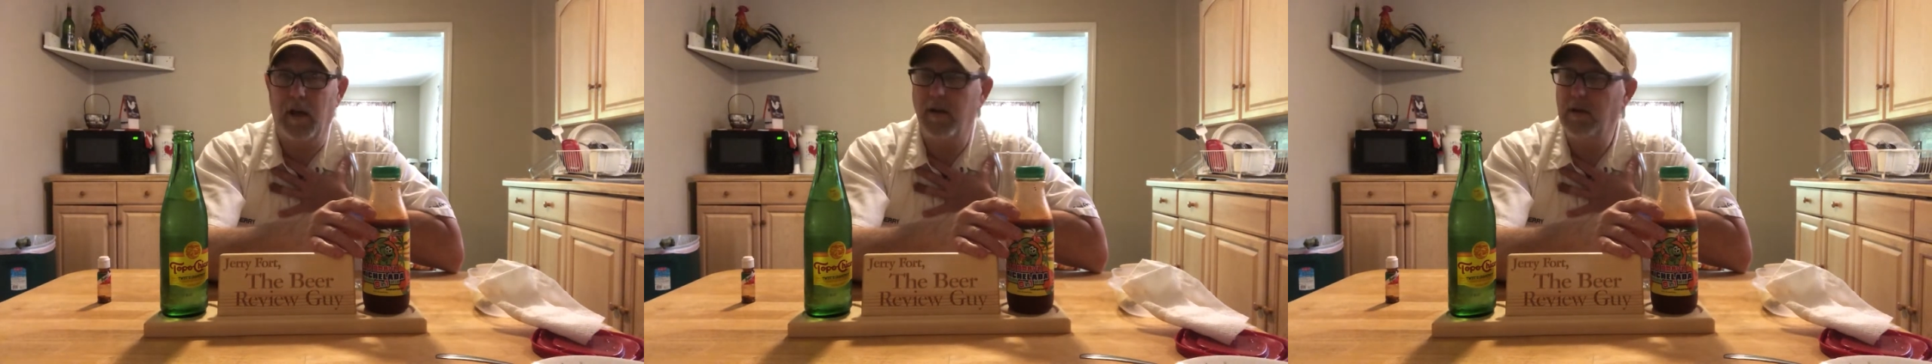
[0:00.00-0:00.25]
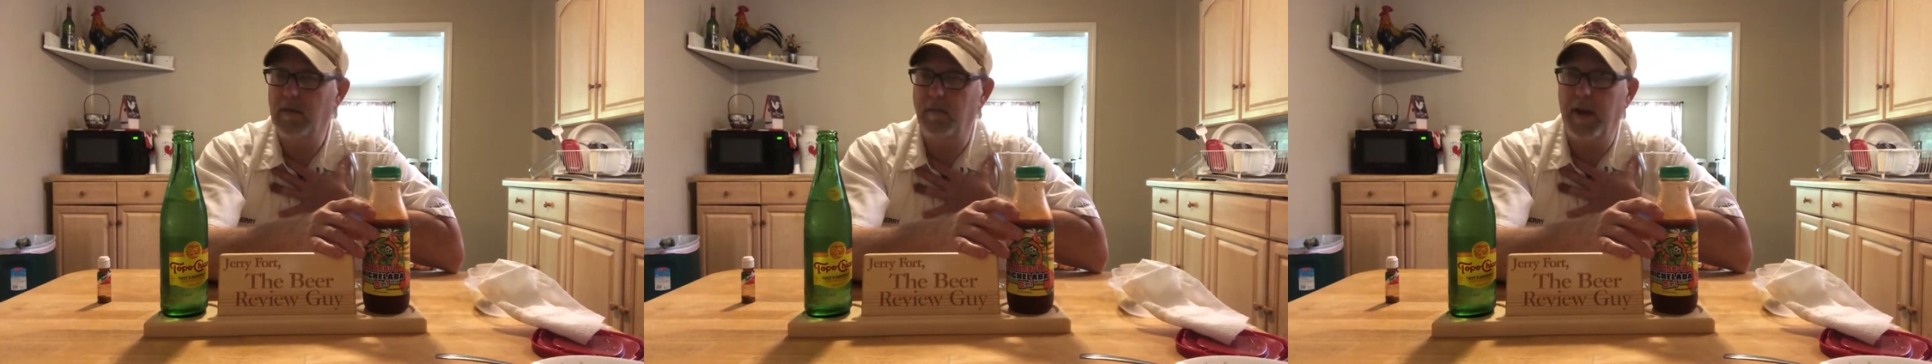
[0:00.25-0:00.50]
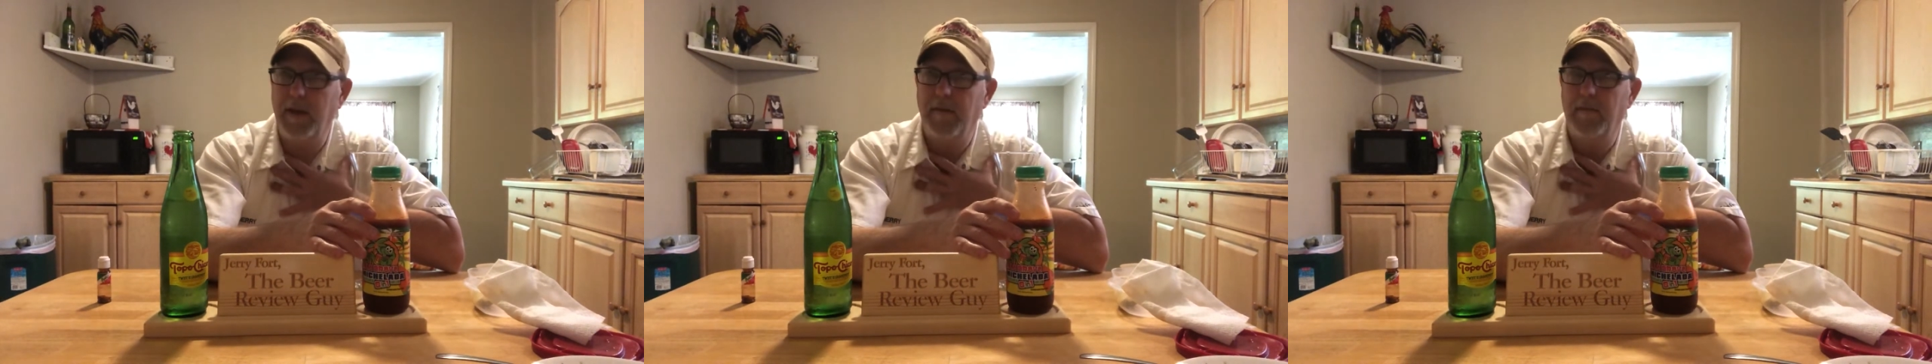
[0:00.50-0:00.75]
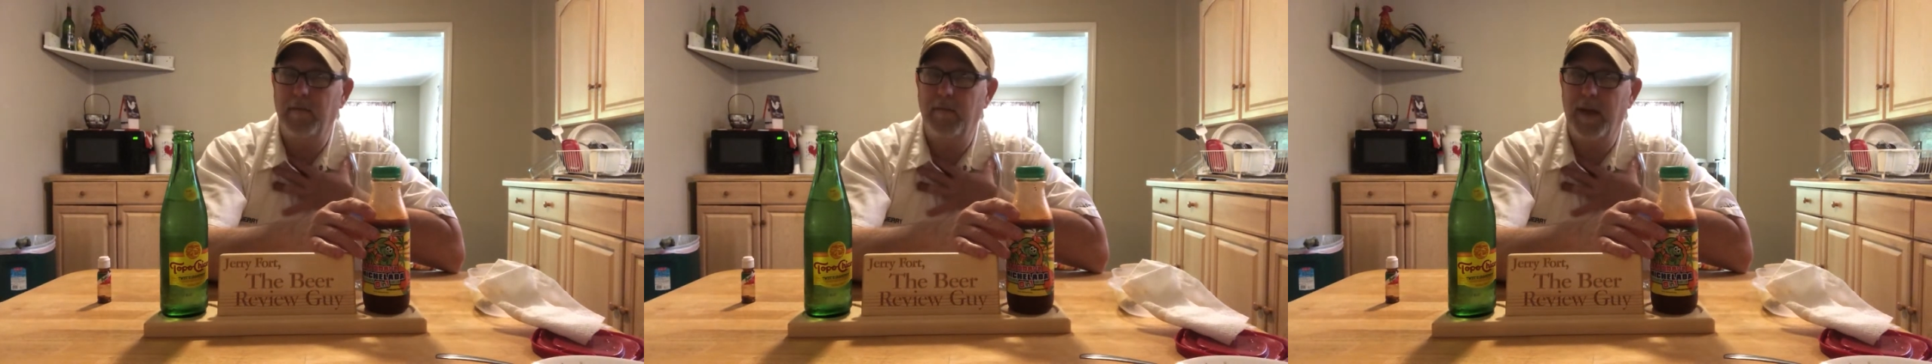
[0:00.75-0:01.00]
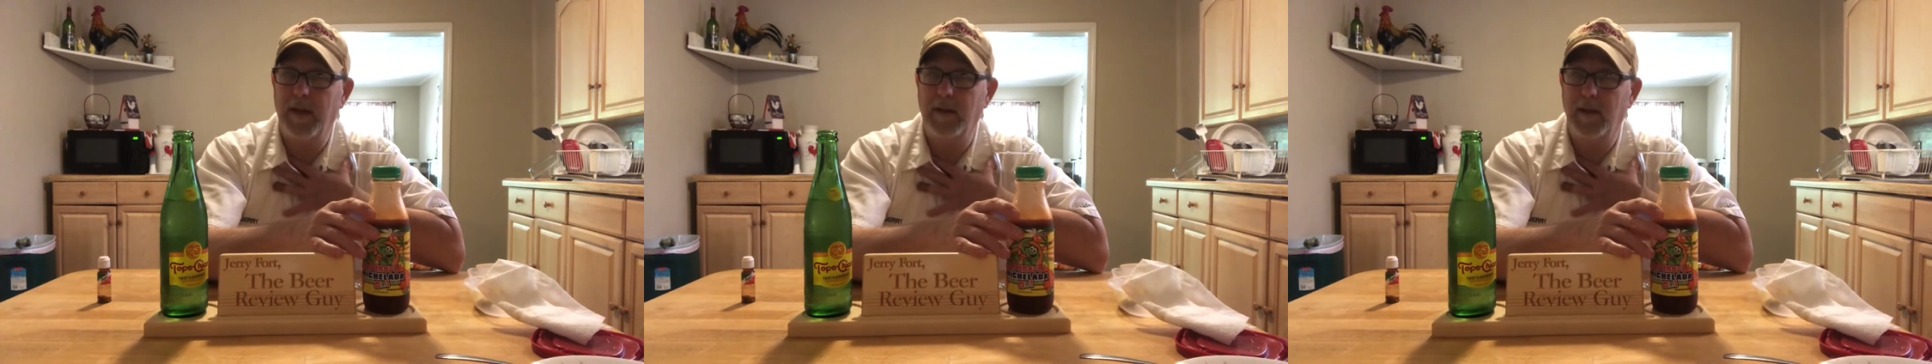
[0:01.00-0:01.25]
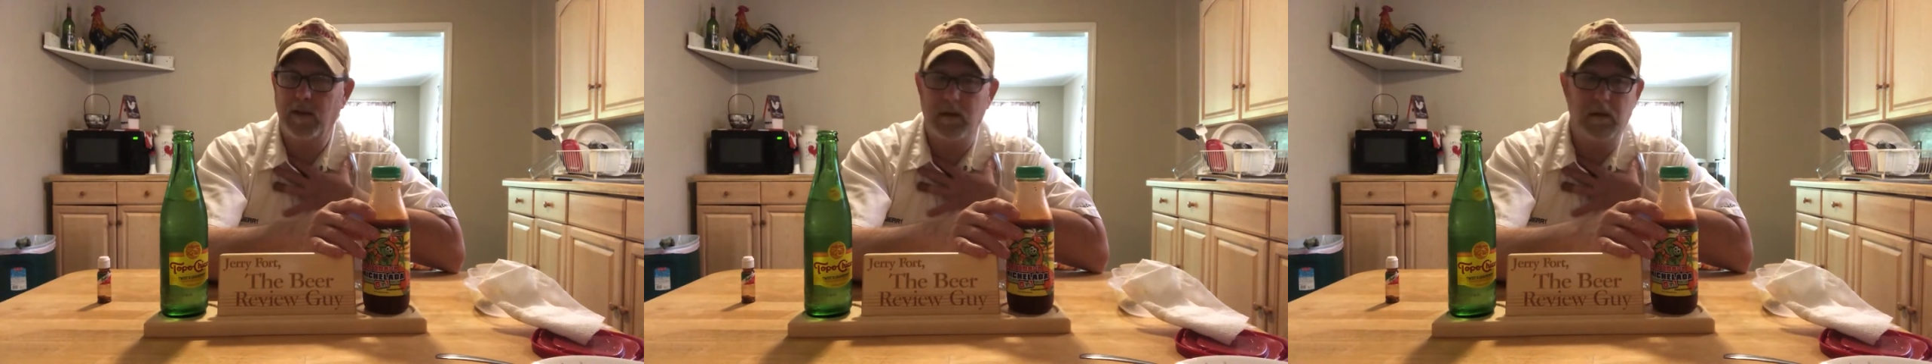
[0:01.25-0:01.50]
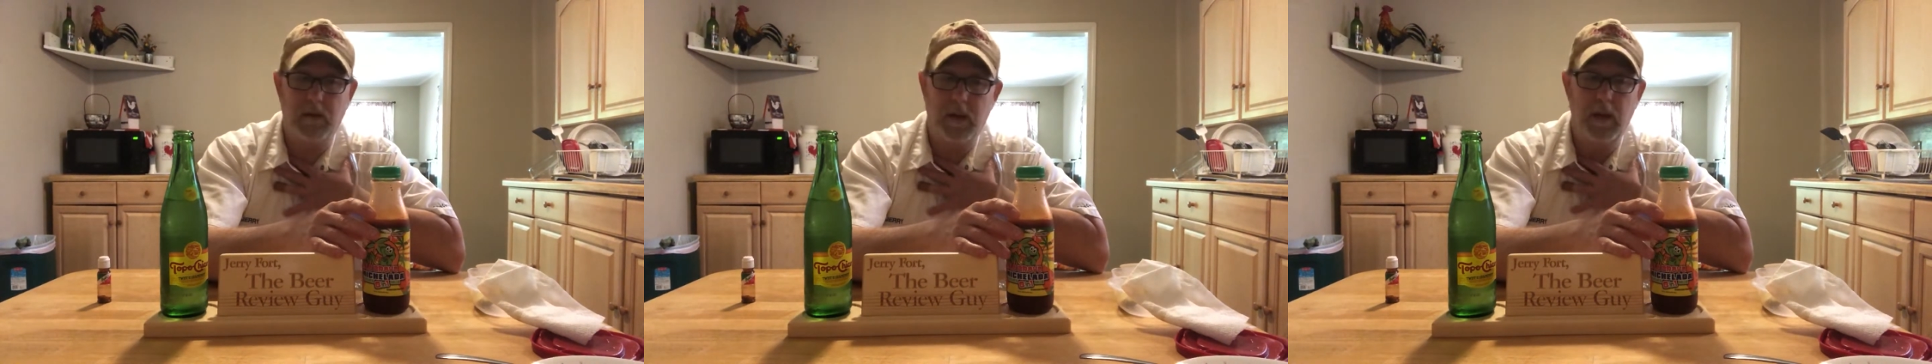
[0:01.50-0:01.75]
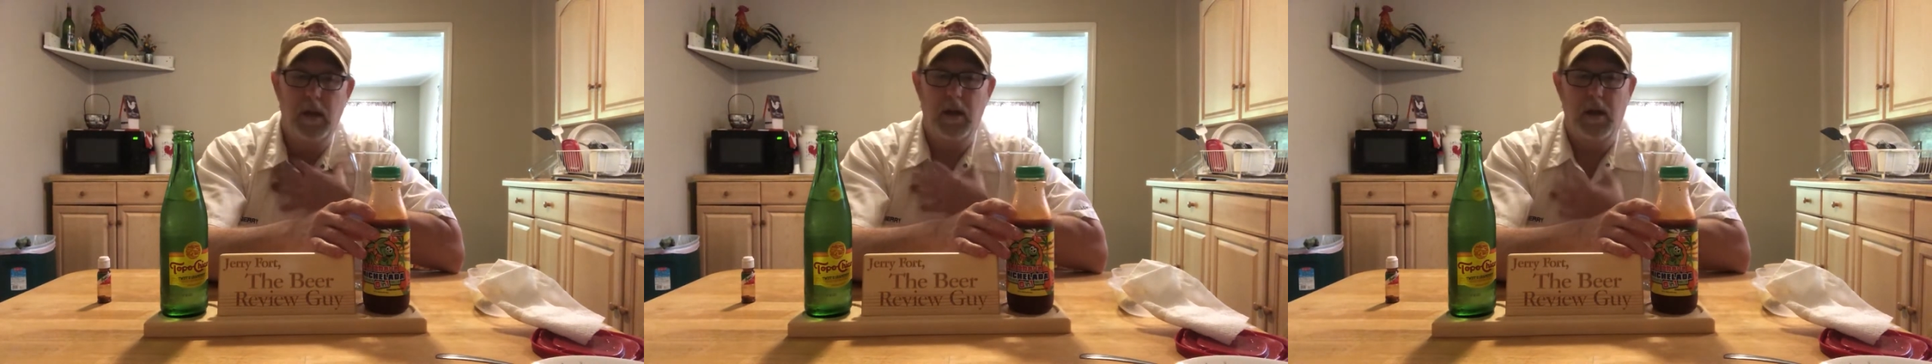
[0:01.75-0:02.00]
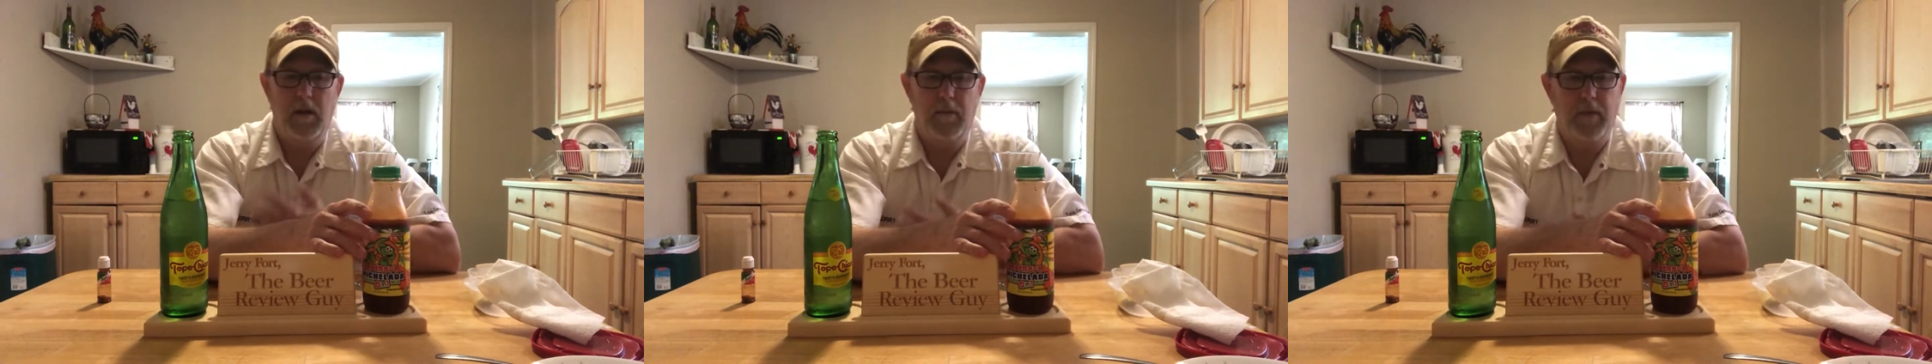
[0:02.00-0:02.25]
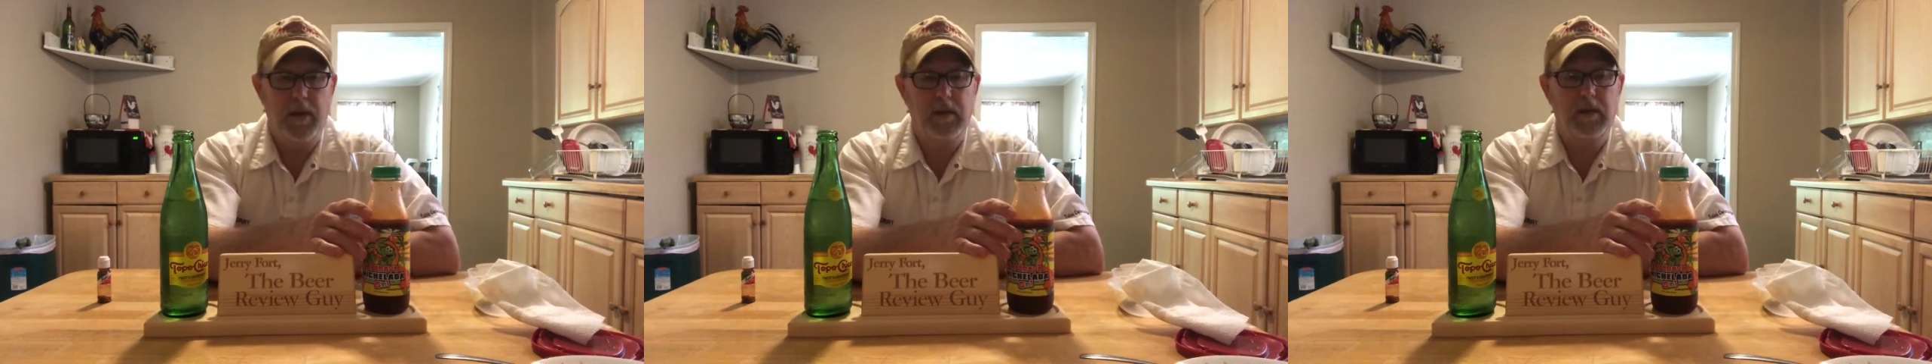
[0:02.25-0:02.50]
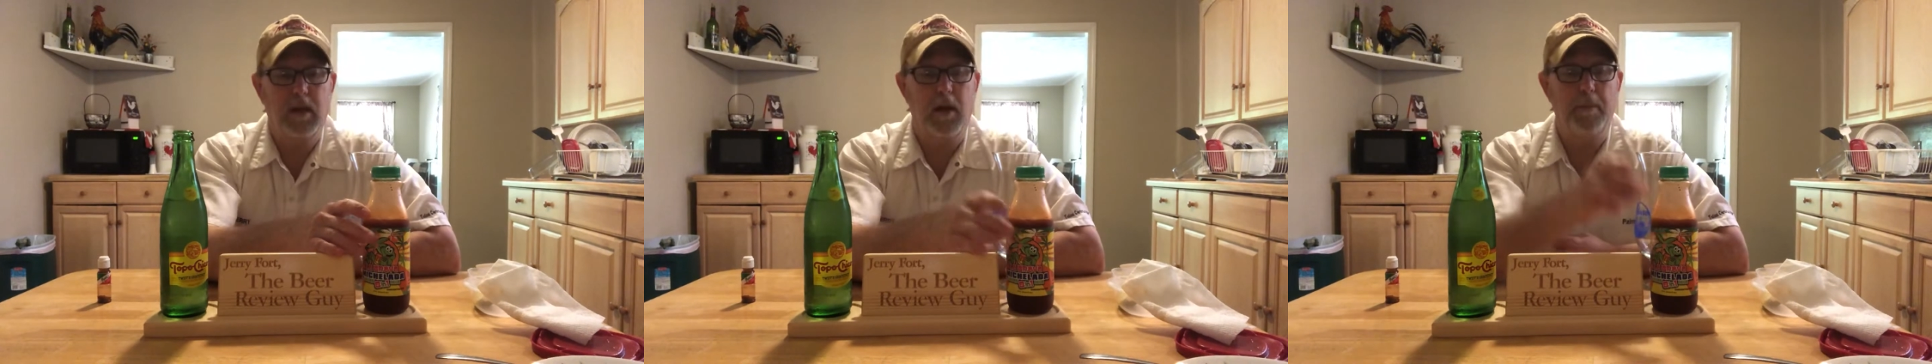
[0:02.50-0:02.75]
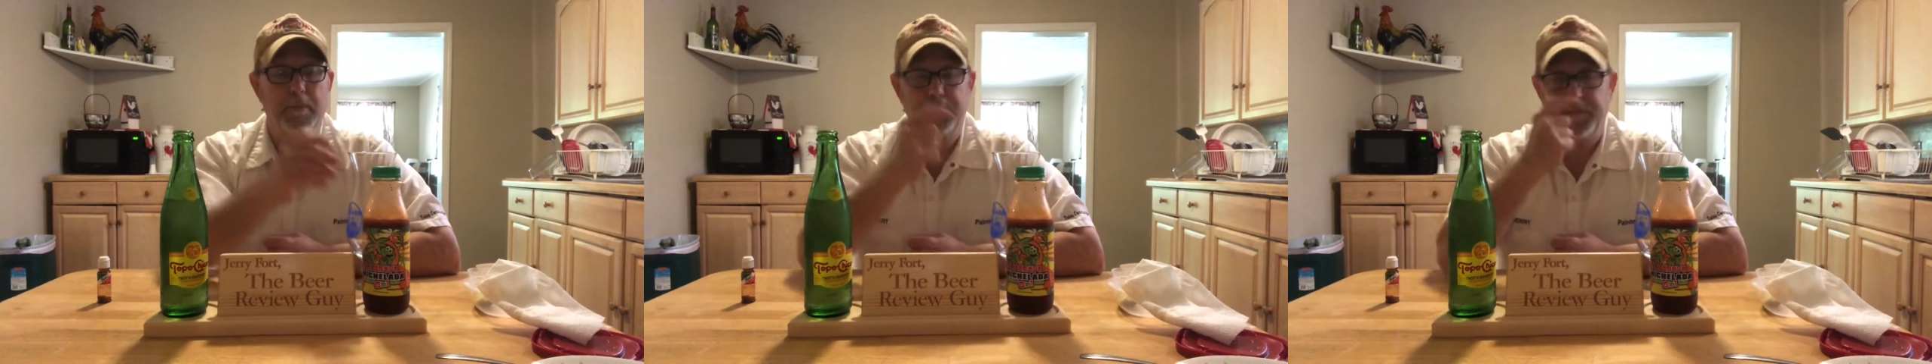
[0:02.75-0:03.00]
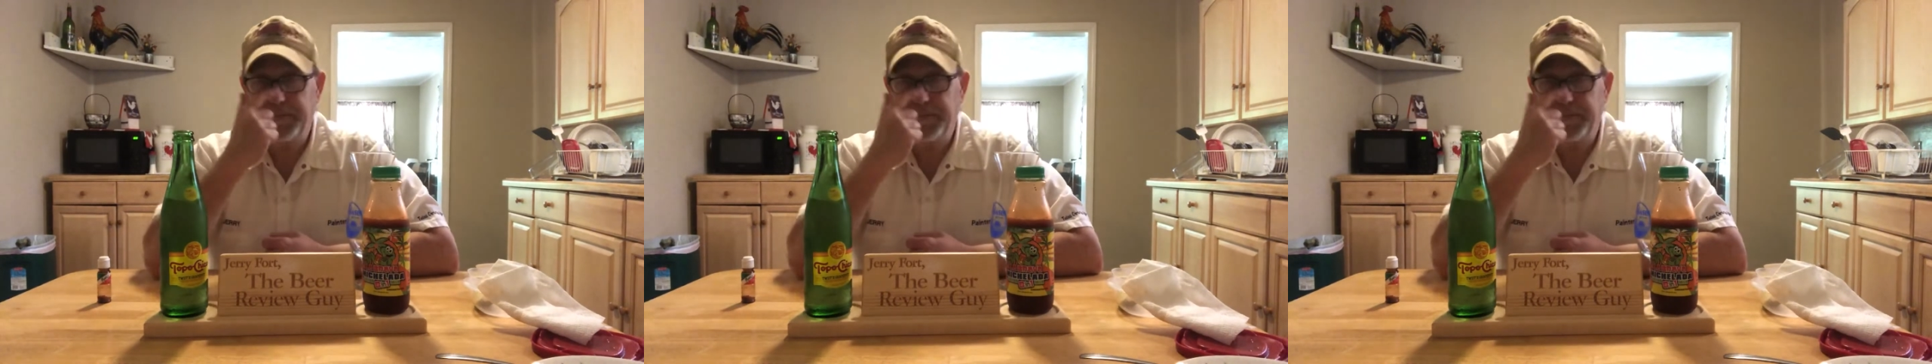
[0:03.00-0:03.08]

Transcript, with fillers: Others may, may disagree, but um,